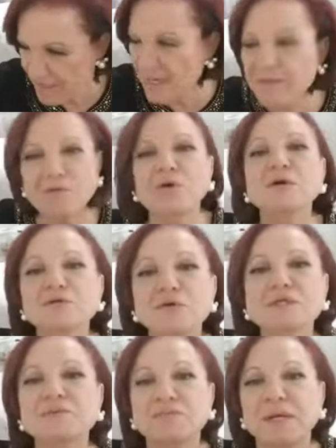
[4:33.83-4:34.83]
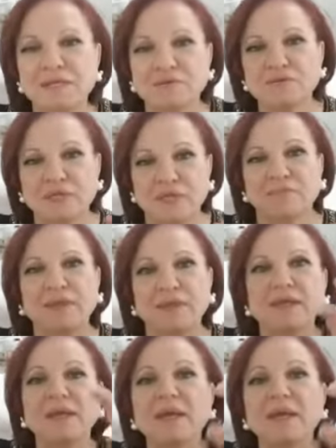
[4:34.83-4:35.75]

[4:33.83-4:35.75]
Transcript: I'm going to explain you something.